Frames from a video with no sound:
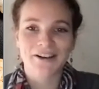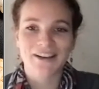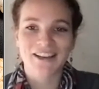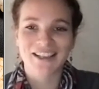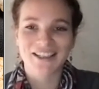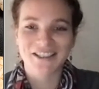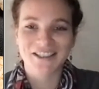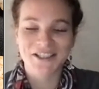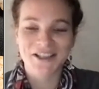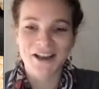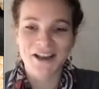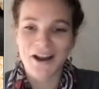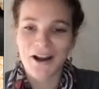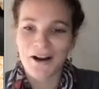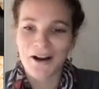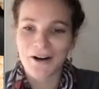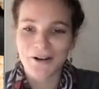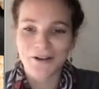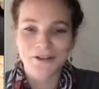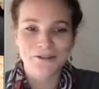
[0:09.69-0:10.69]
It's
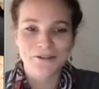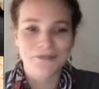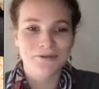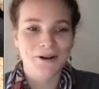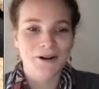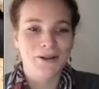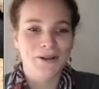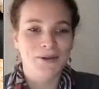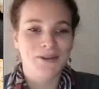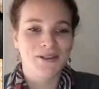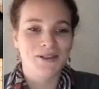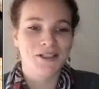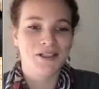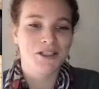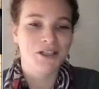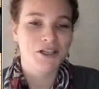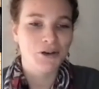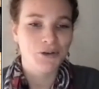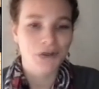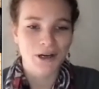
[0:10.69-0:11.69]
hard to follow such an
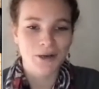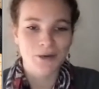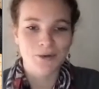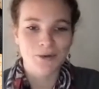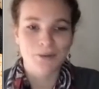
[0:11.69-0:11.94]
incredible